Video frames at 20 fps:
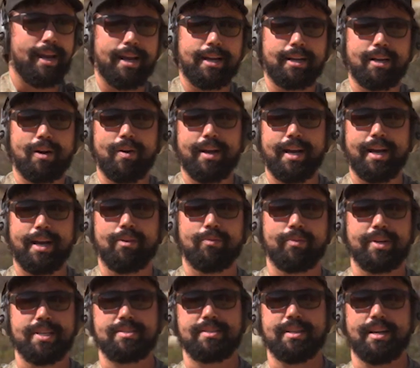and go ahead and
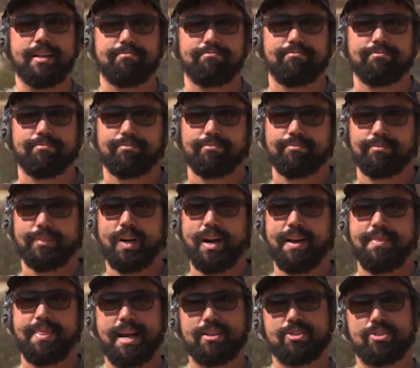reset. All
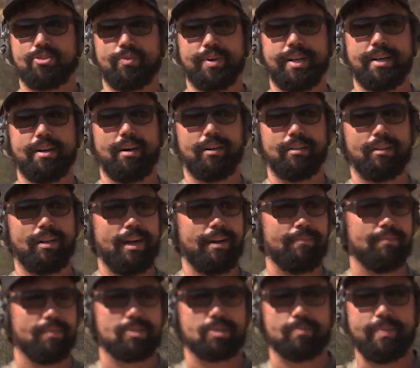right, that's three yard
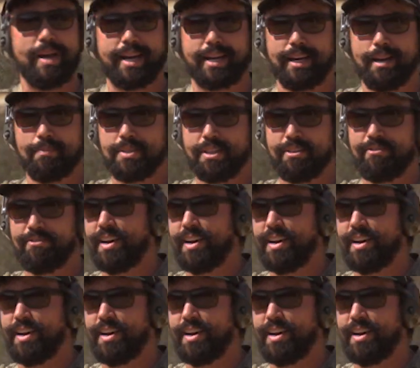line. Let's back it up to the